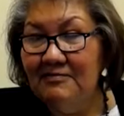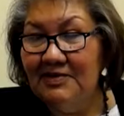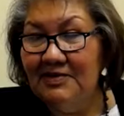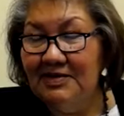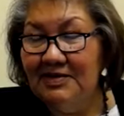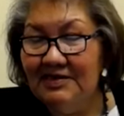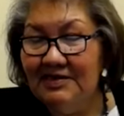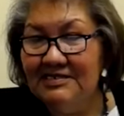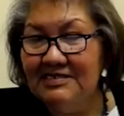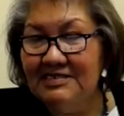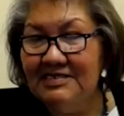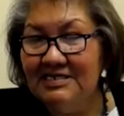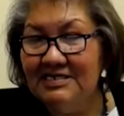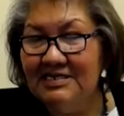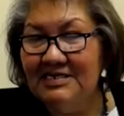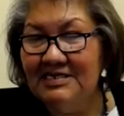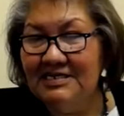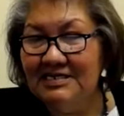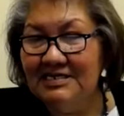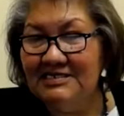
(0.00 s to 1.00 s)
because
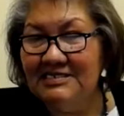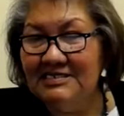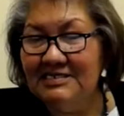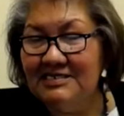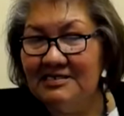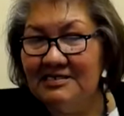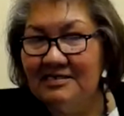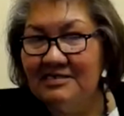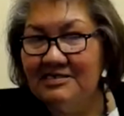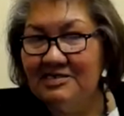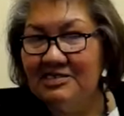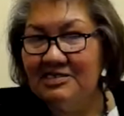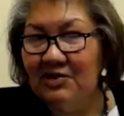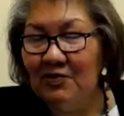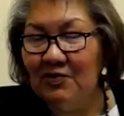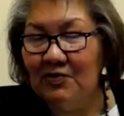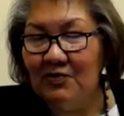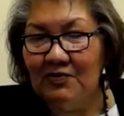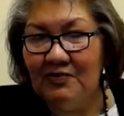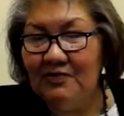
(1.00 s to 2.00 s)
it is it is
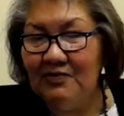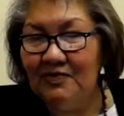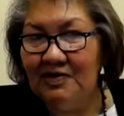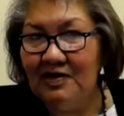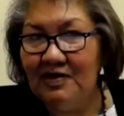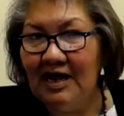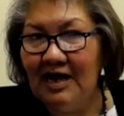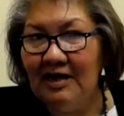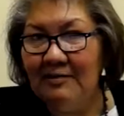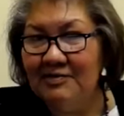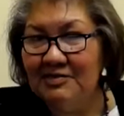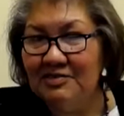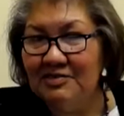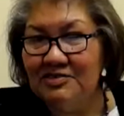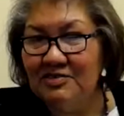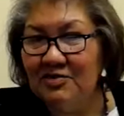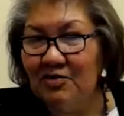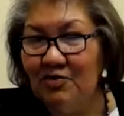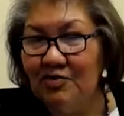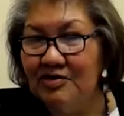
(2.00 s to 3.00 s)
so
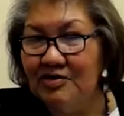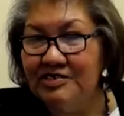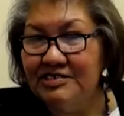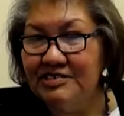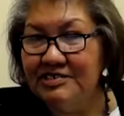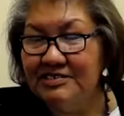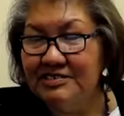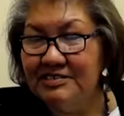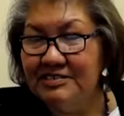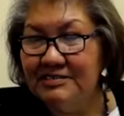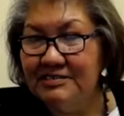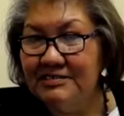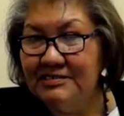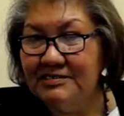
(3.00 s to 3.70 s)
apples and oranges.